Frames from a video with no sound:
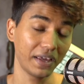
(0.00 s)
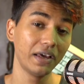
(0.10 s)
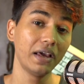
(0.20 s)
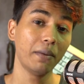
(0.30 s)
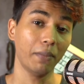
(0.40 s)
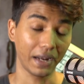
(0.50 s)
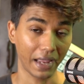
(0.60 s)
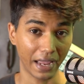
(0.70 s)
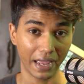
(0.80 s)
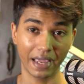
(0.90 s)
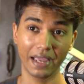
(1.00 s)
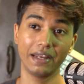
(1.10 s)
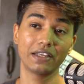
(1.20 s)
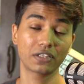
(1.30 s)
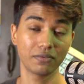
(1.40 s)
me, but
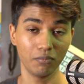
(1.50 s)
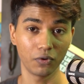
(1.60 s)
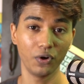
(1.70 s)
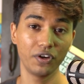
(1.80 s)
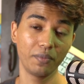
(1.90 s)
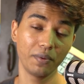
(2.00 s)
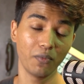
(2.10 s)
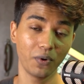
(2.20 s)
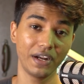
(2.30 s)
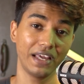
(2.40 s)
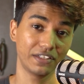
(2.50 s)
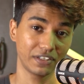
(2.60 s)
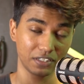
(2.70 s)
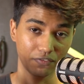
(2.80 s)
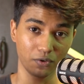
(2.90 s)
it is going to be more
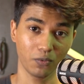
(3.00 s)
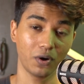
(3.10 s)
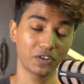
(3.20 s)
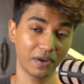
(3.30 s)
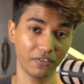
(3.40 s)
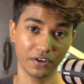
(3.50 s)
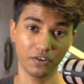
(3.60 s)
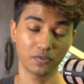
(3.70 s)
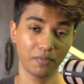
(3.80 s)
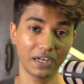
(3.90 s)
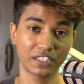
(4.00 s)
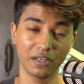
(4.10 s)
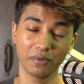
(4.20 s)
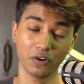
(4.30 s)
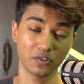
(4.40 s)
dangerous if you watch my videos
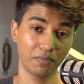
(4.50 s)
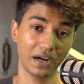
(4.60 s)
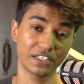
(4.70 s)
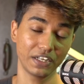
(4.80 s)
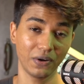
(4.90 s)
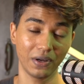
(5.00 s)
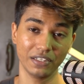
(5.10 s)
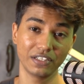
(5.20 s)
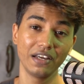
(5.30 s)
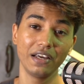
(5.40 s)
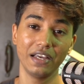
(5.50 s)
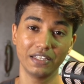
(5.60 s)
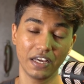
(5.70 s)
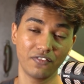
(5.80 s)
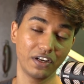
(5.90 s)
partially because partial knowledge
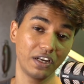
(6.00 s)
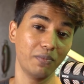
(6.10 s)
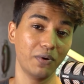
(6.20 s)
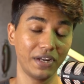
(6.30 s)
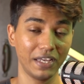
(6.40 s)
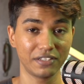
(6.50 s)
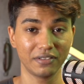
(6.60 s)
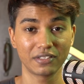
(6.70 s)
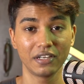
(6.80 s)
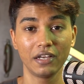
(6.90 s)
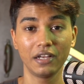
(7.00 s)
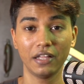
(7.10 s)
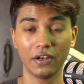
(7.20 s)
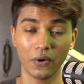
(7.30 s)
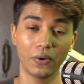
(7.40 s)
is definitely more dangerous
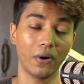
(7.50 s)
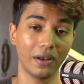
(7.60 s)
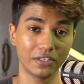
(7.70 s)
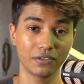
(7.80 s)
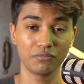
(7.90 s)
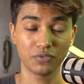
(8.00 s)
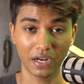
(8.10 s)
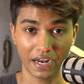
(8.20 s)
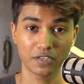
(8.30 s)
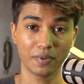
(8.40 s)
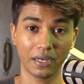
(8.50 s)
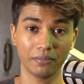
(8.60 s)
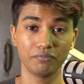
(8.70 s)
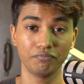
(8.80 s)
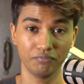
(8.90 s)
than no knowledge. So let us
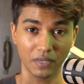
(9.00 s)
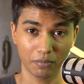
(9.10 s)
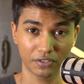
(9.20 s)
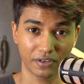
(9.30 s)
begin. Number